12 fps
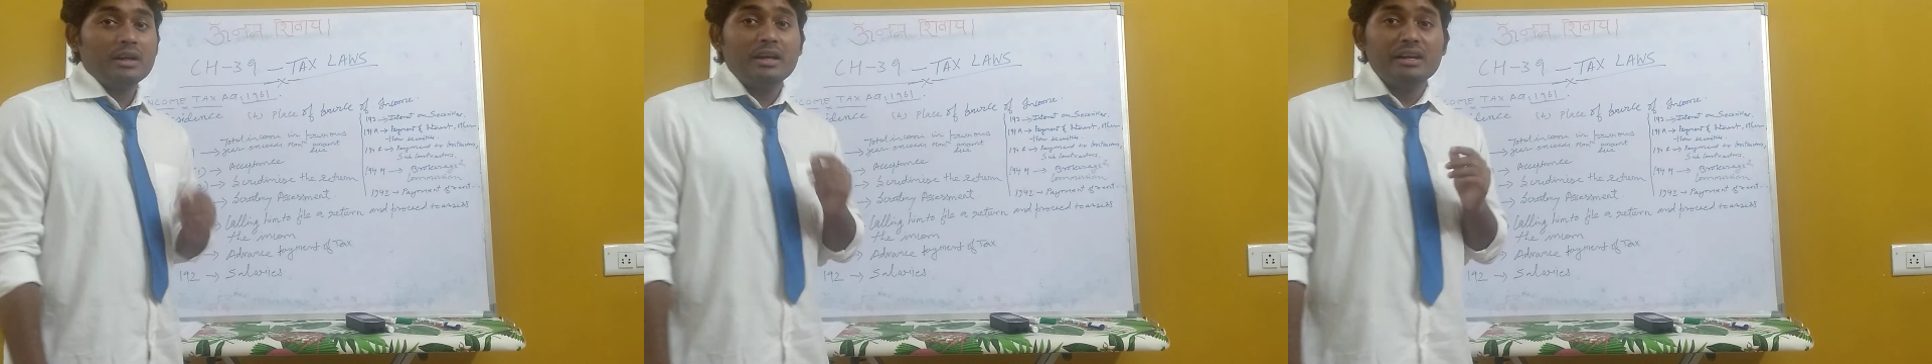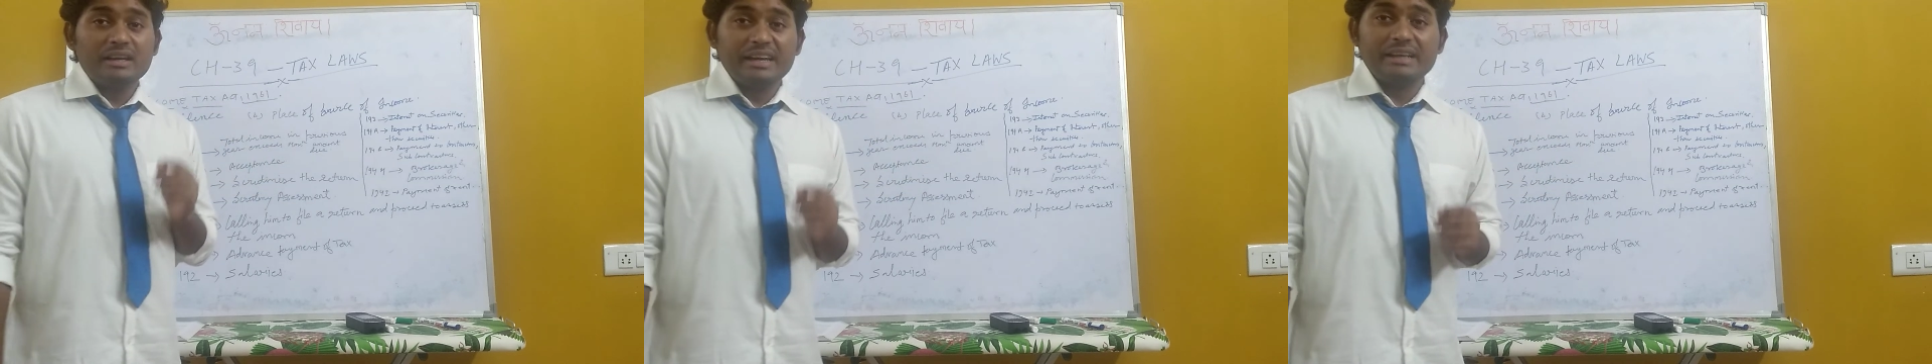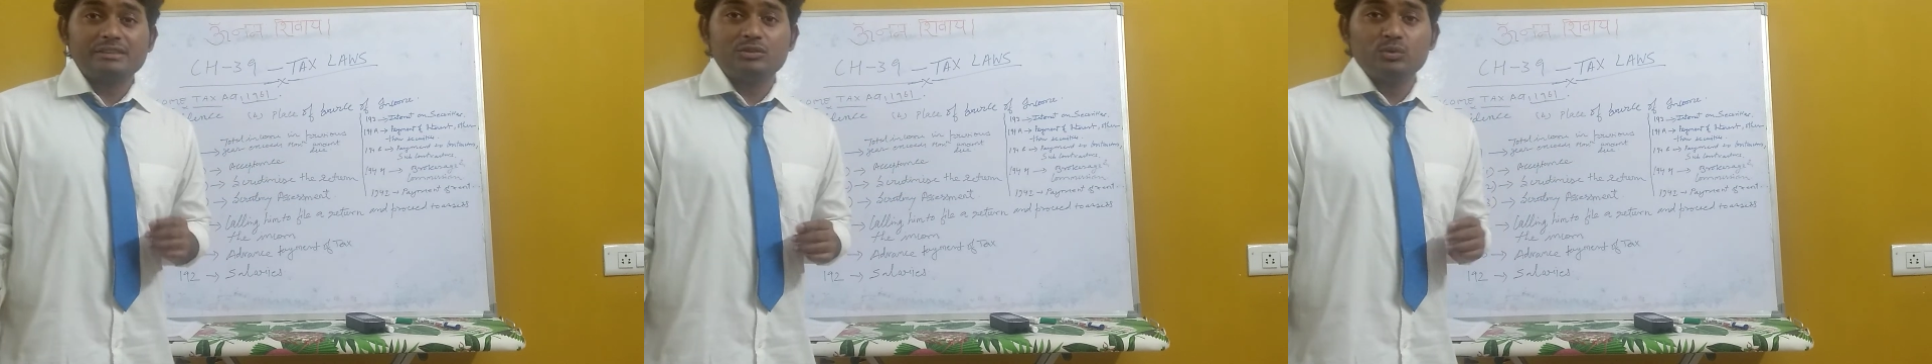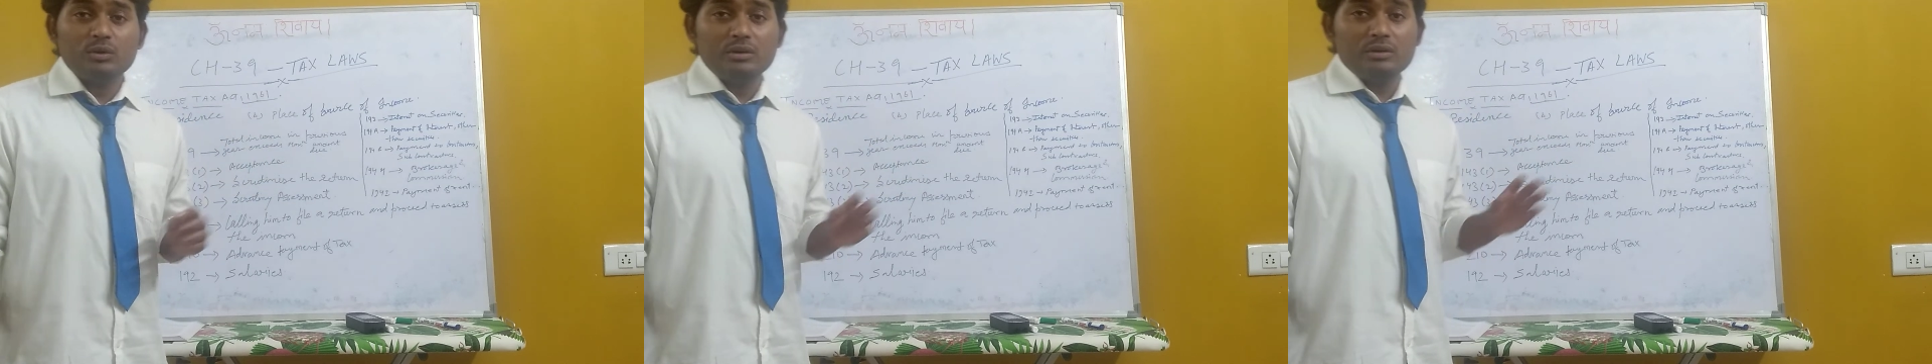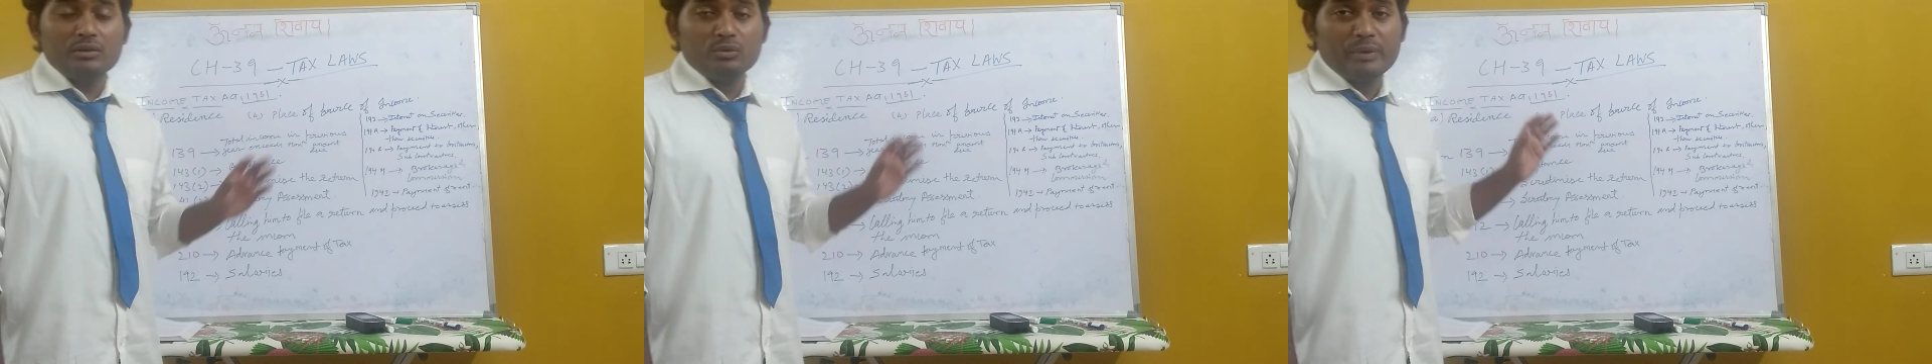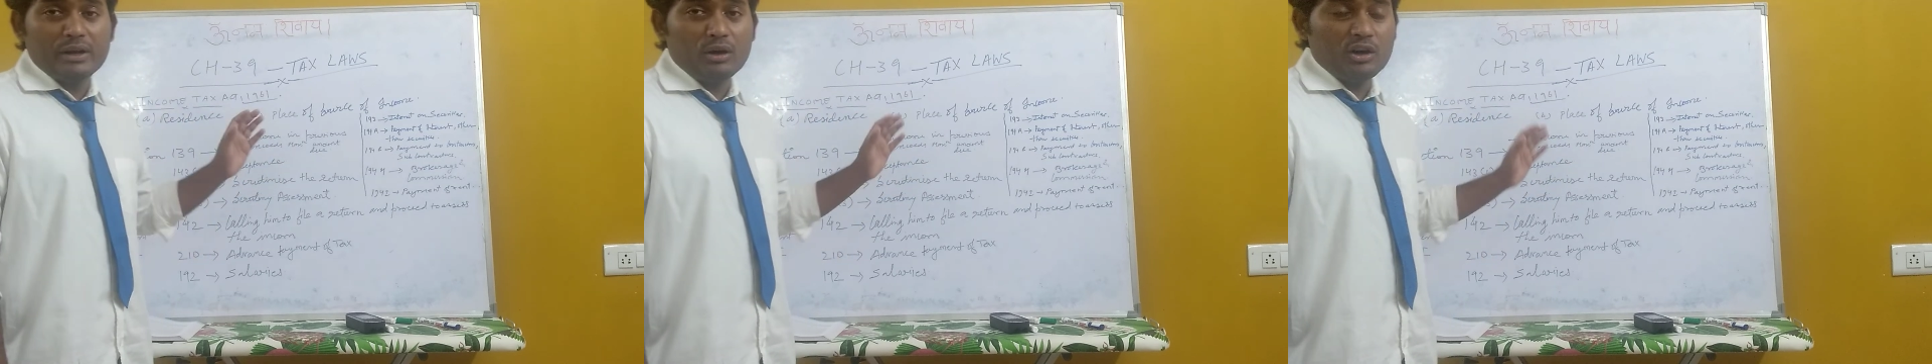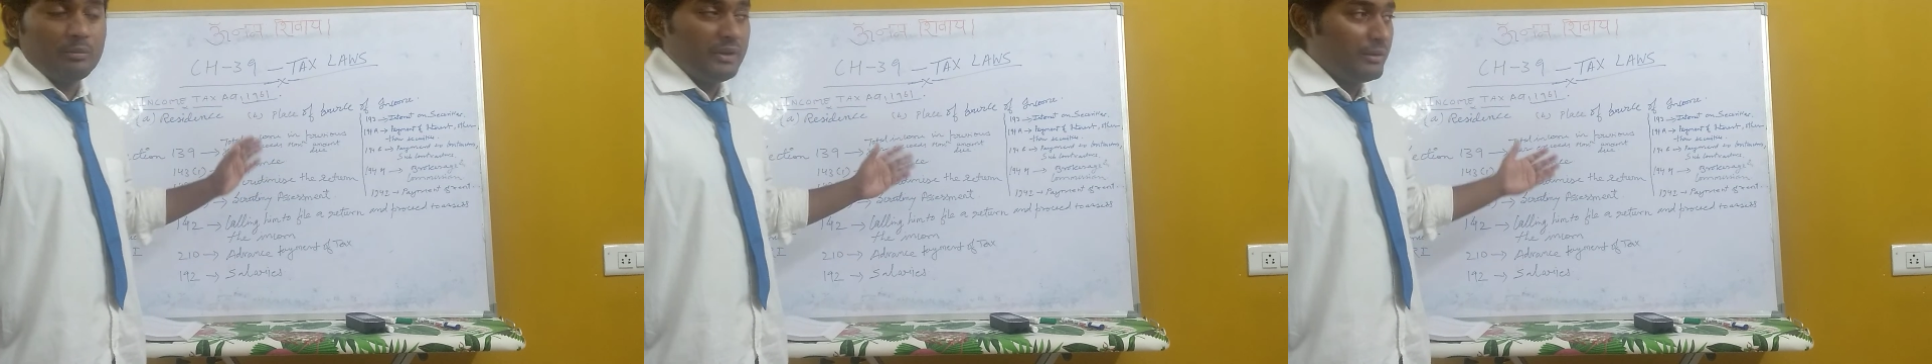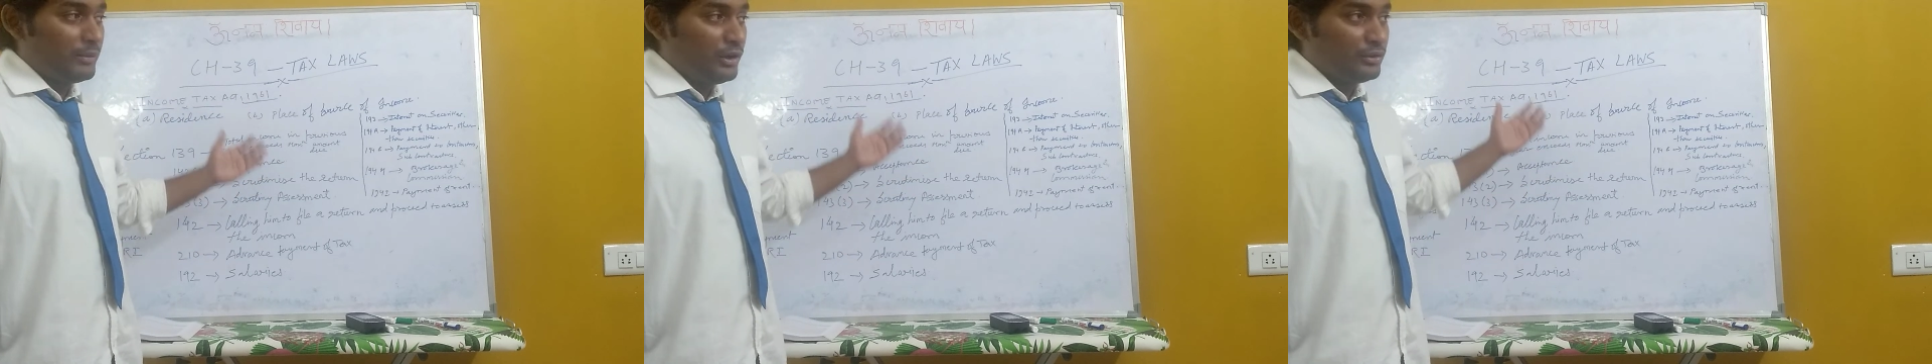In case you may not be
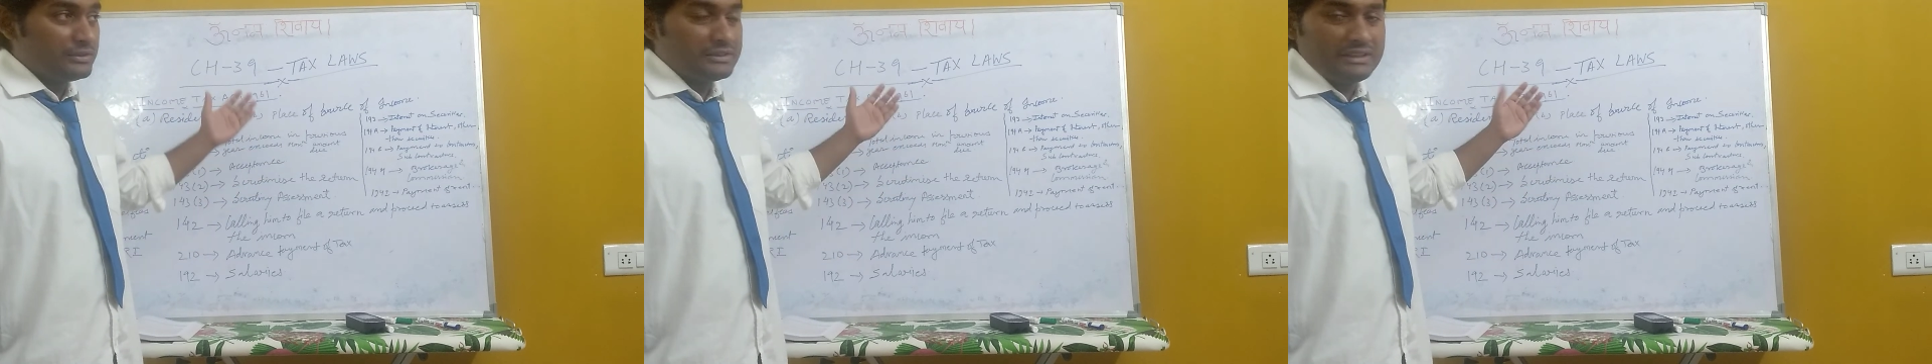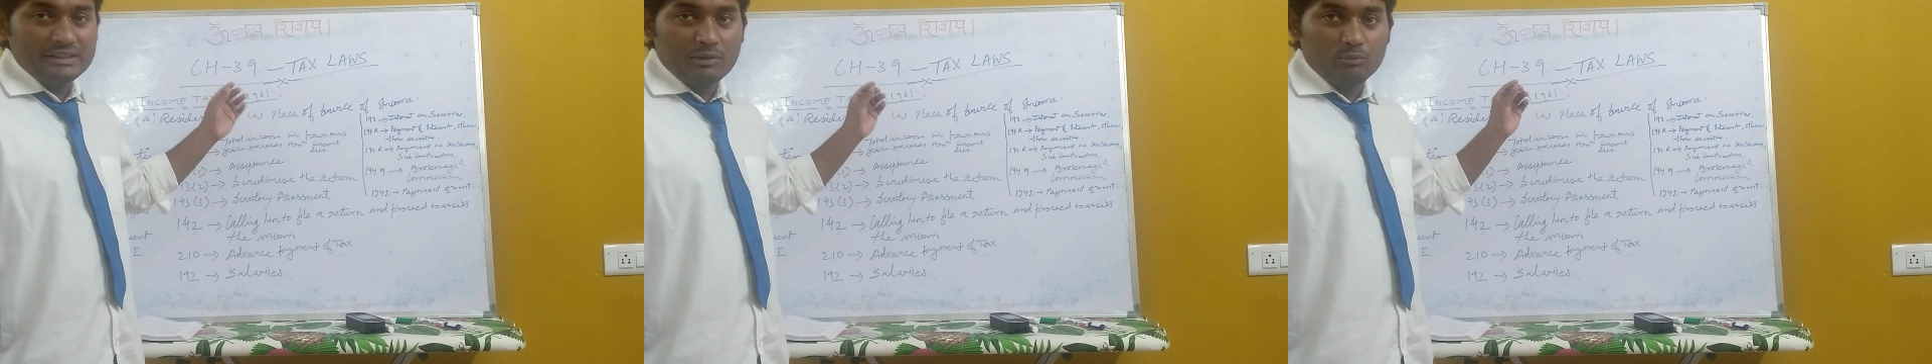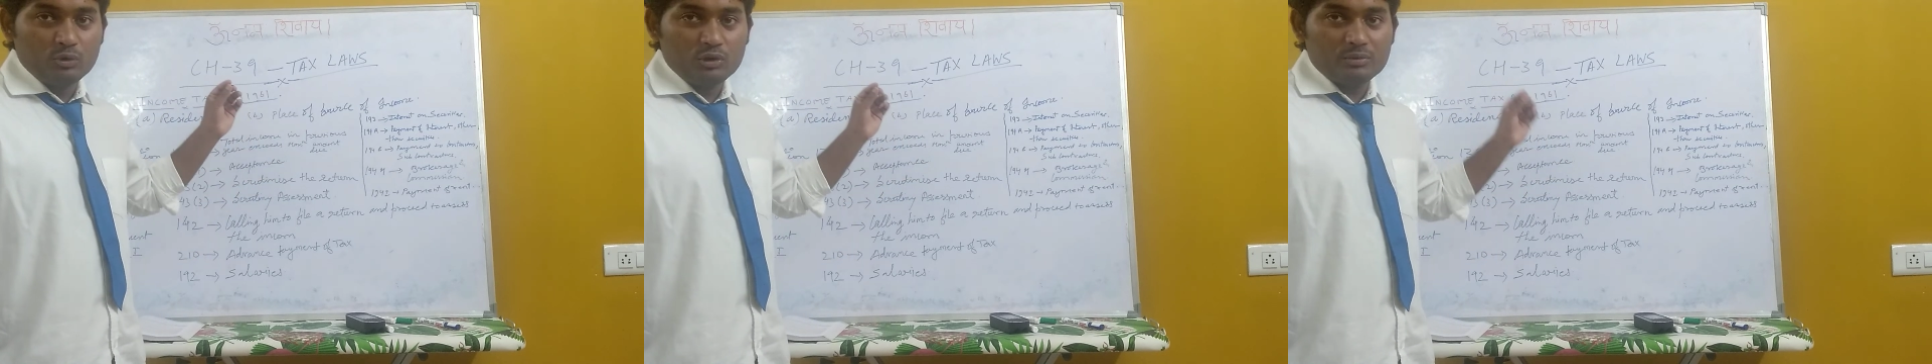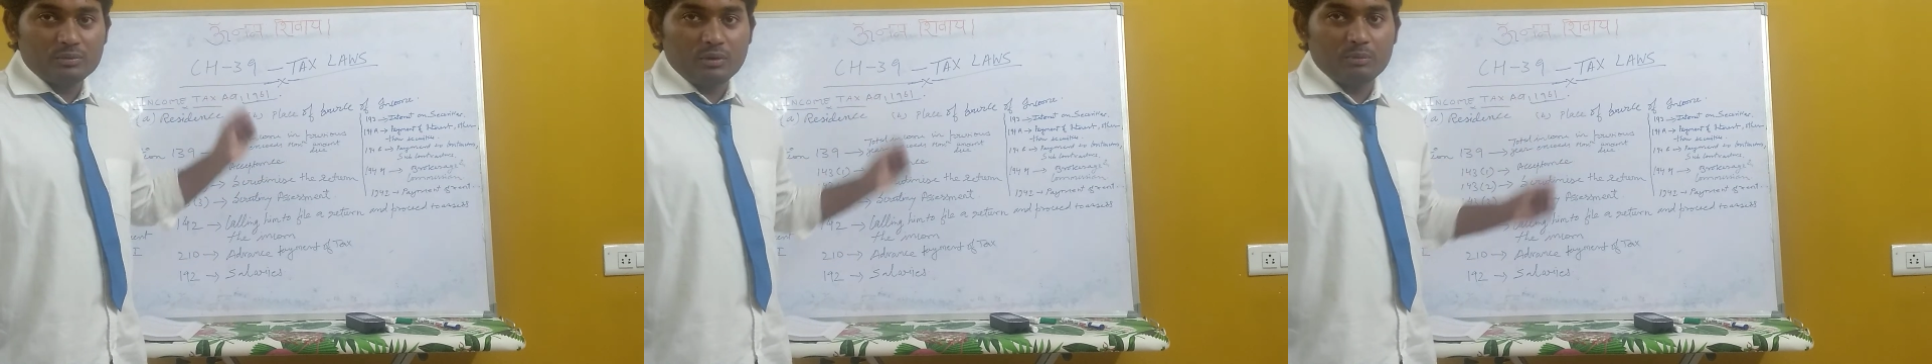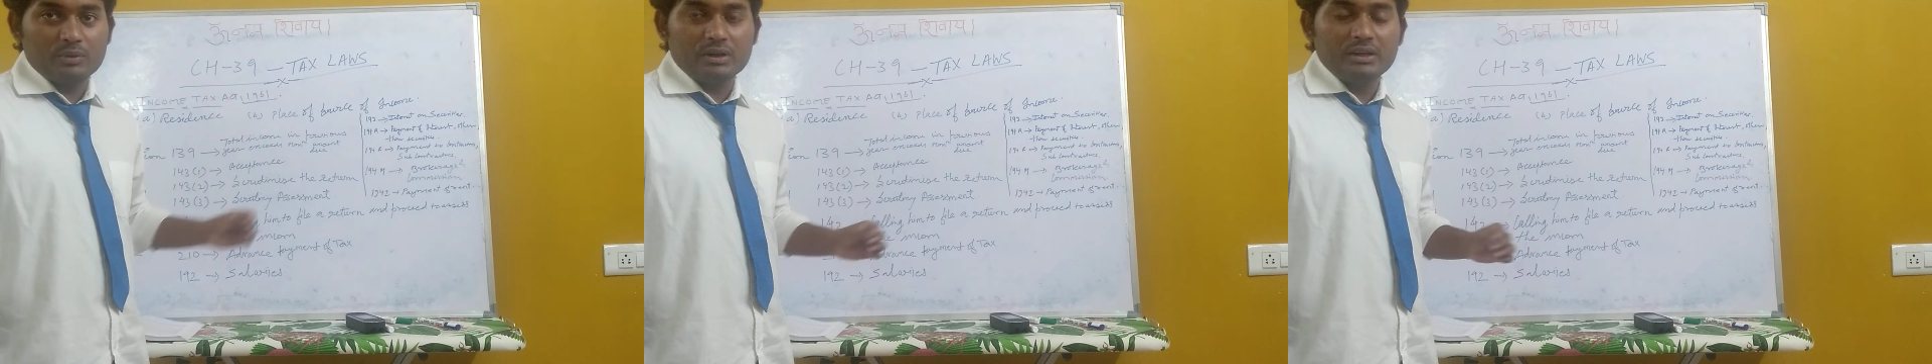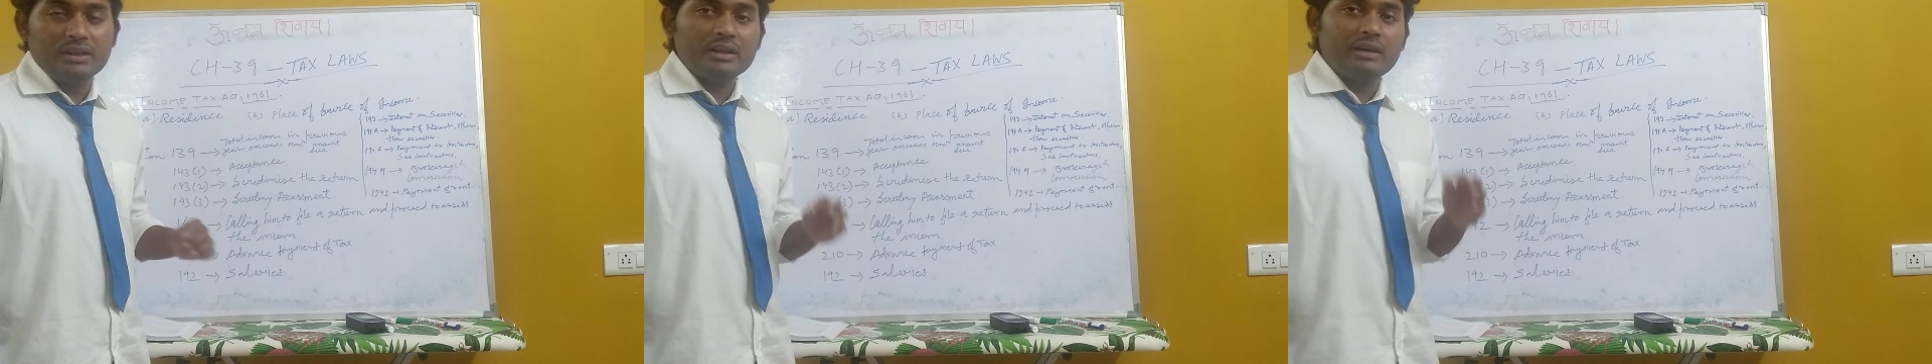able to see the board properly,